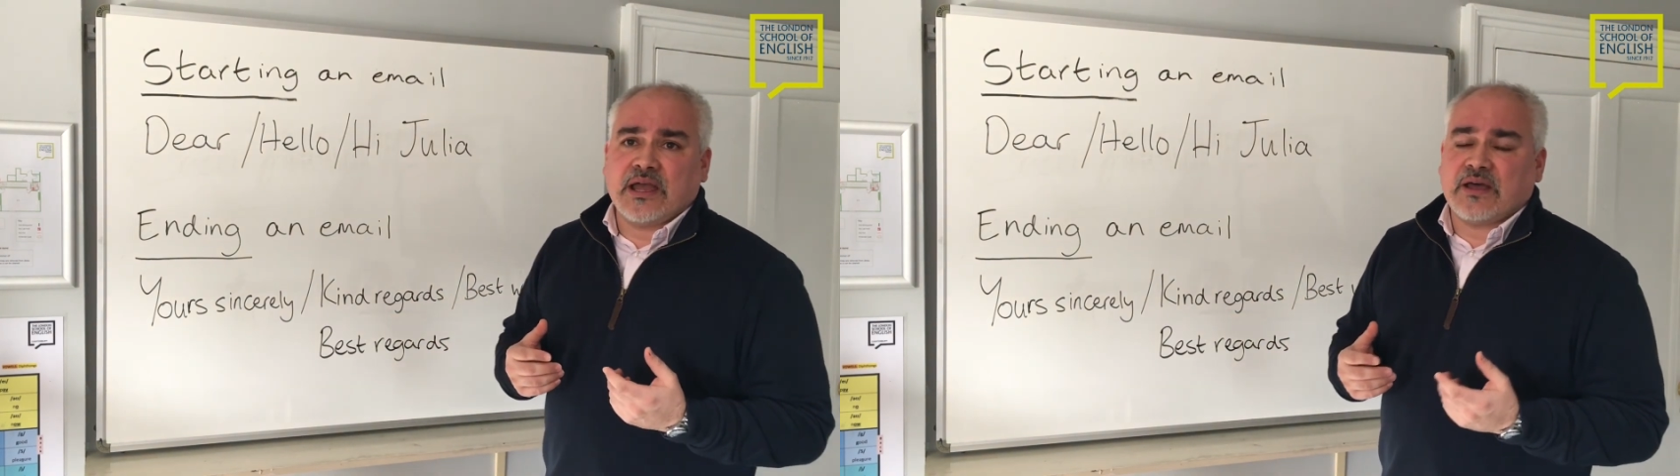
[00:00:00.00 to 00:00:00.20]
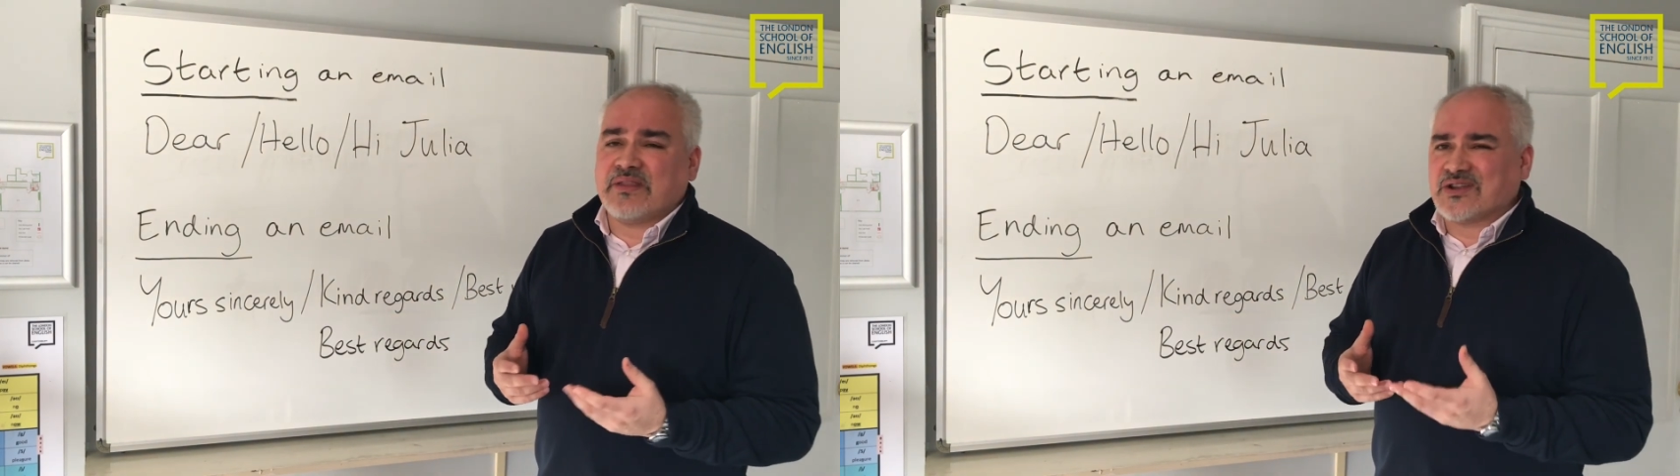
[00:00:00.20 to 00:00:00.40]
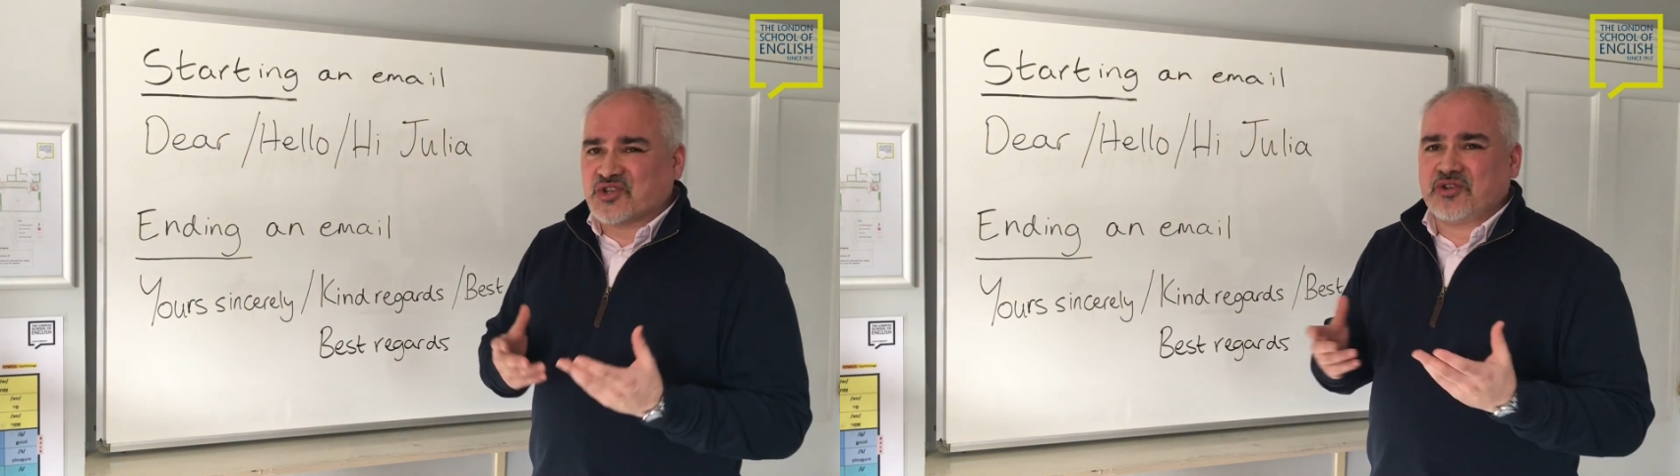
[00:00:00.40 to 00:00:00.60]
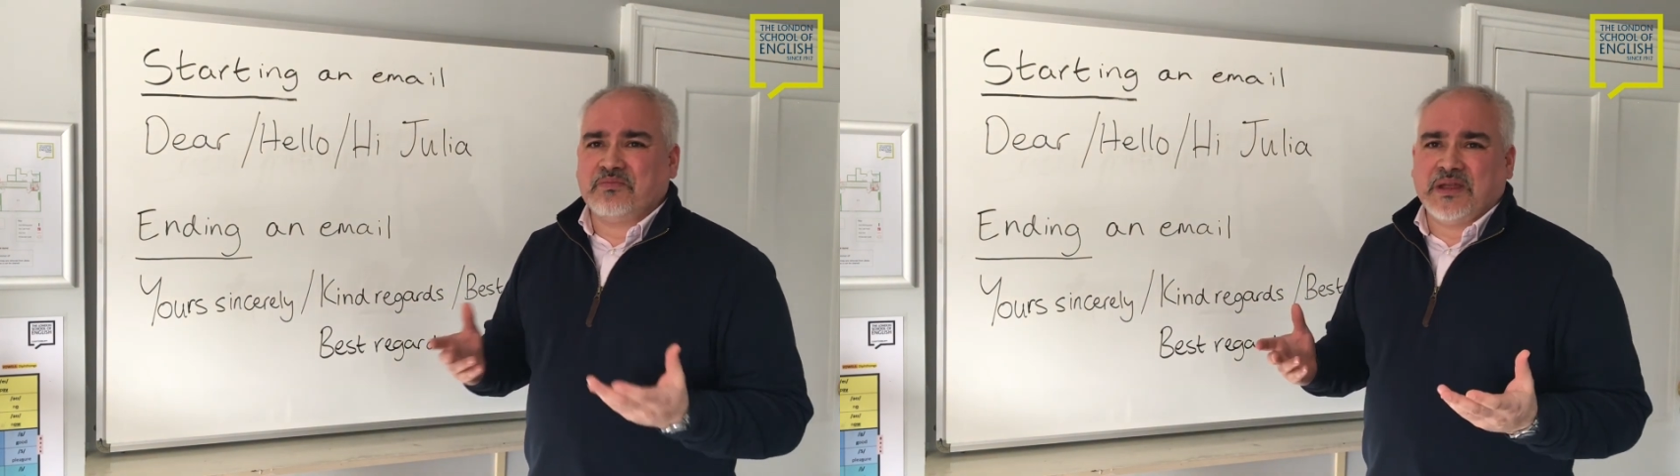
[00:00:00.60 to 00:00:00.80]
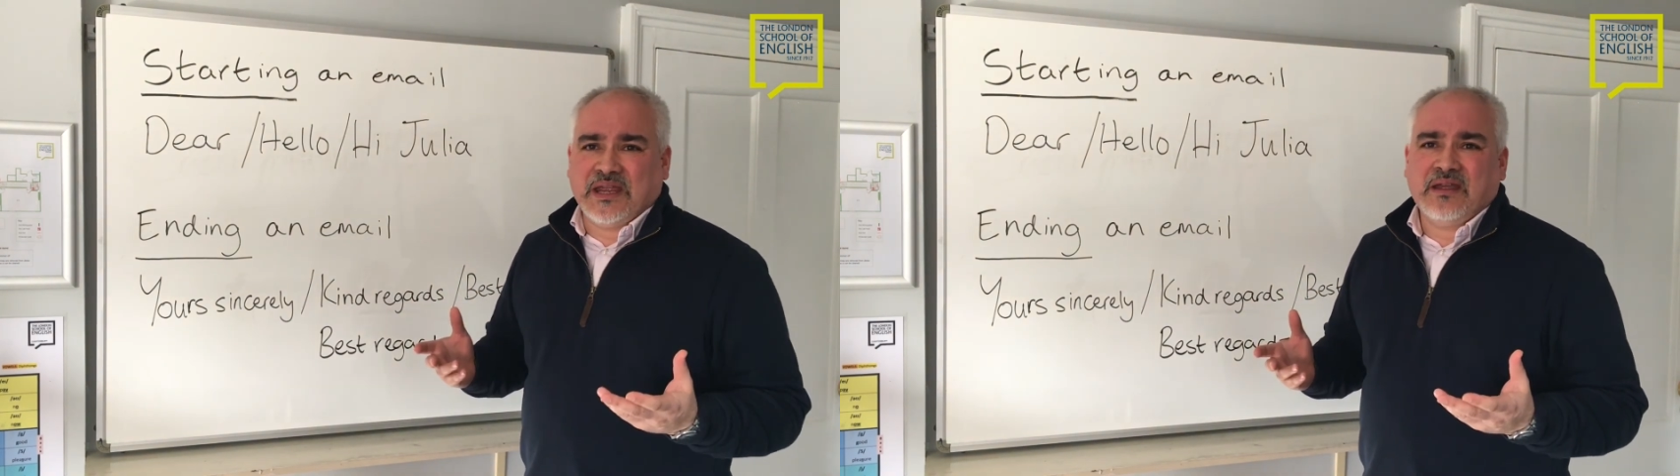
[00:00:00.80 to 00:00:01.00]
and that
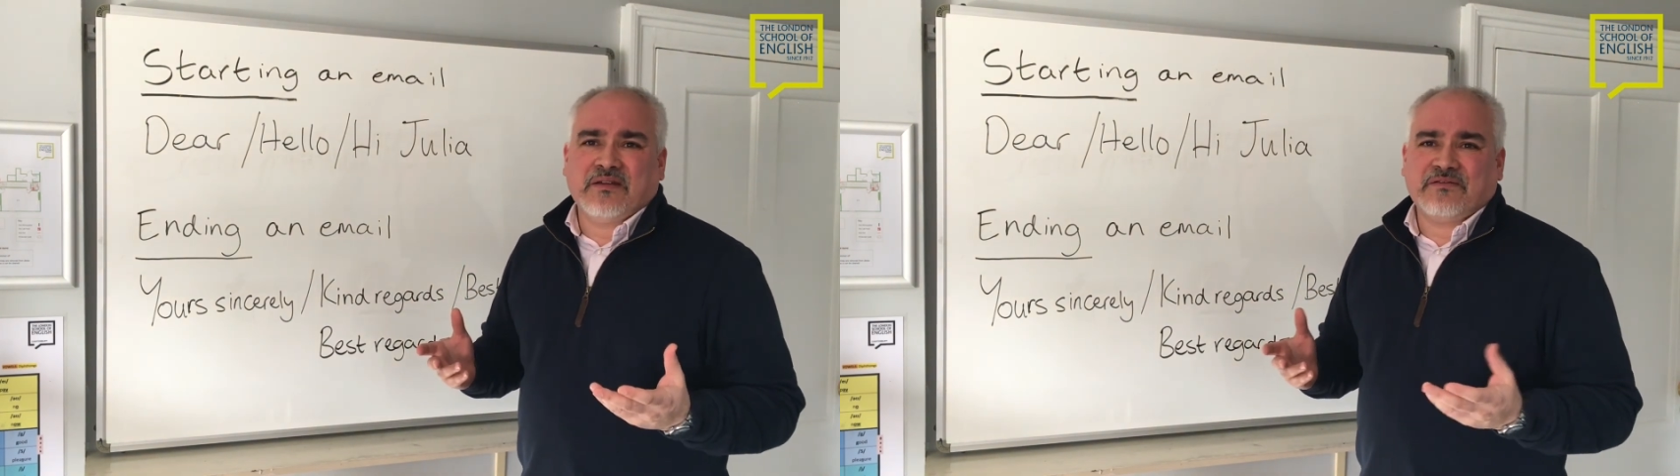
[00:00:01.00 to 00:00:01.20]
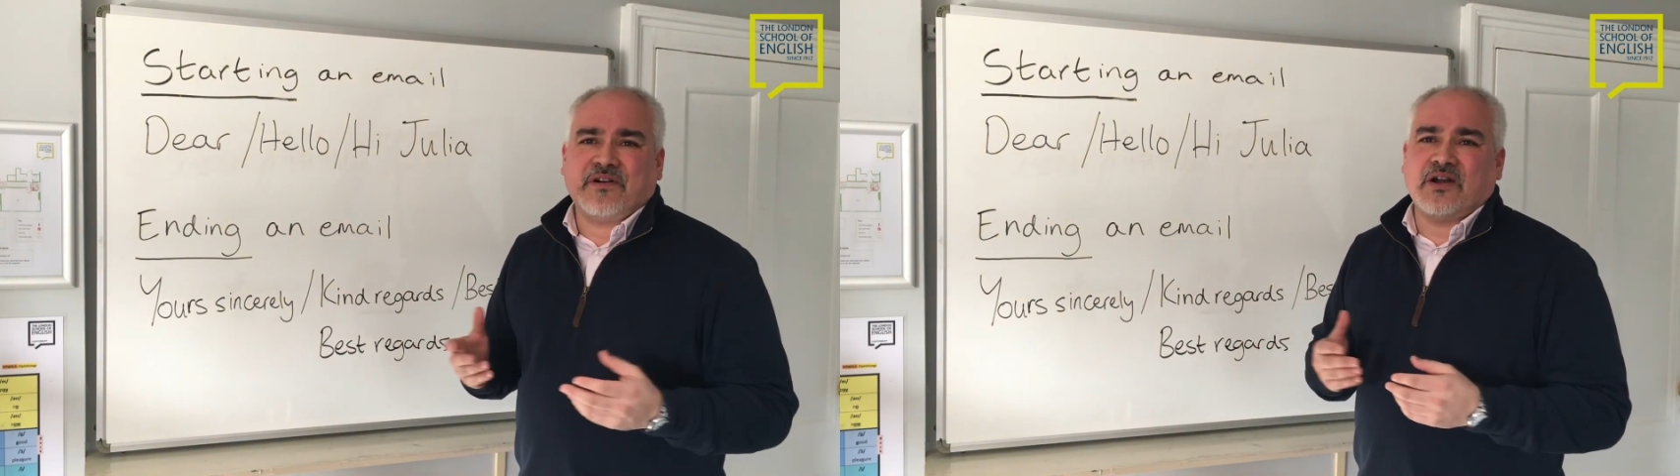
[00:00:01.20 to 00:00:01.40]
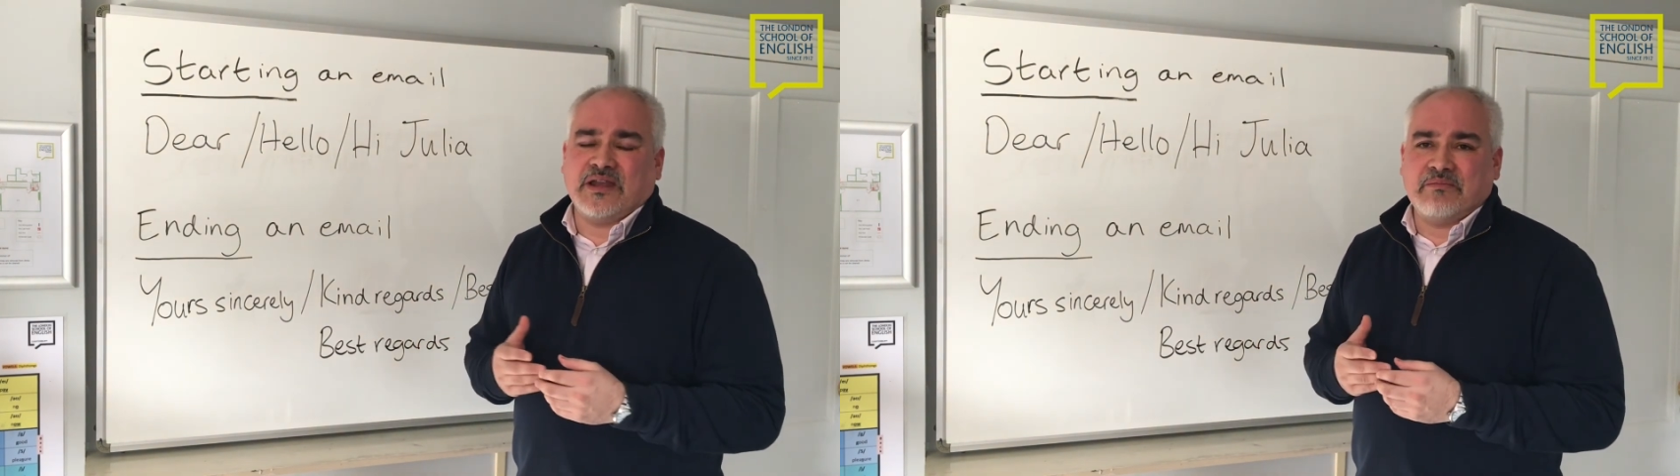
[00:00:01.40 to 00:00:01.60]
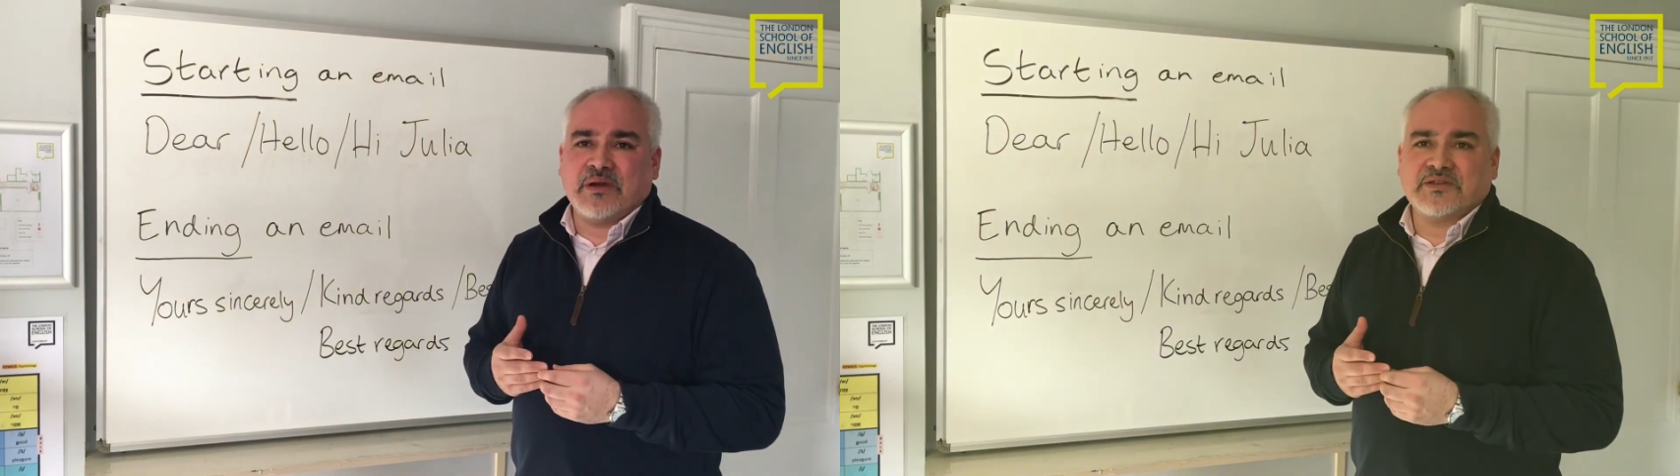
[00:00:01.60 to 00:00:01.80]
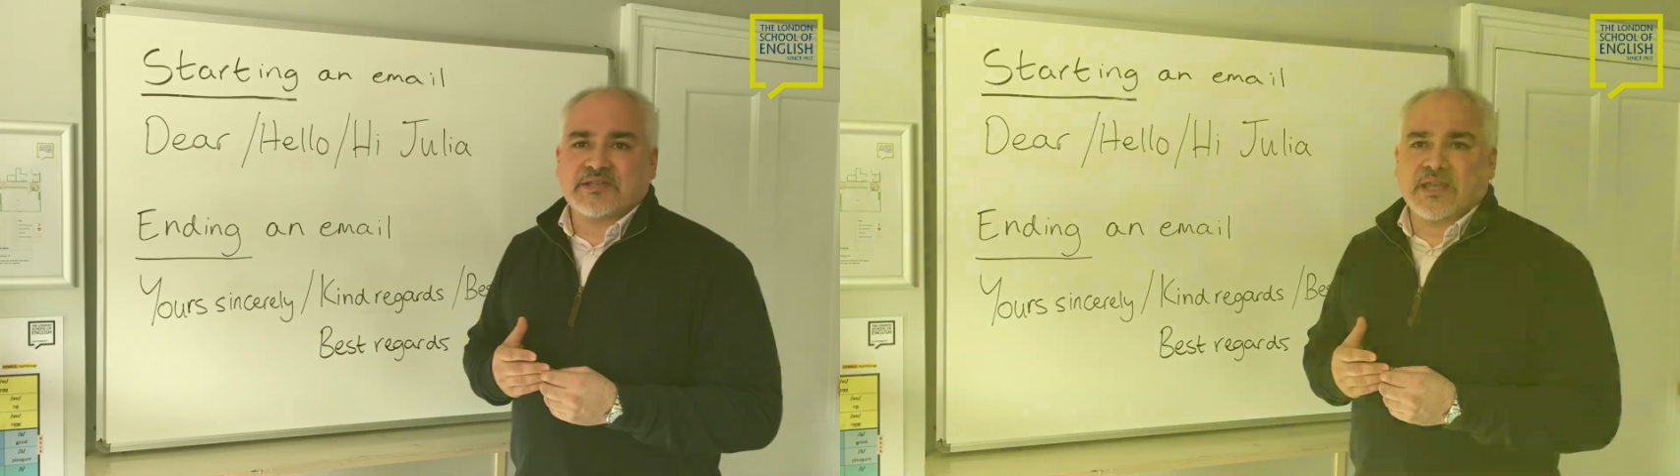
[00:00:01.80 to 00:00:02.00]
should be fine in most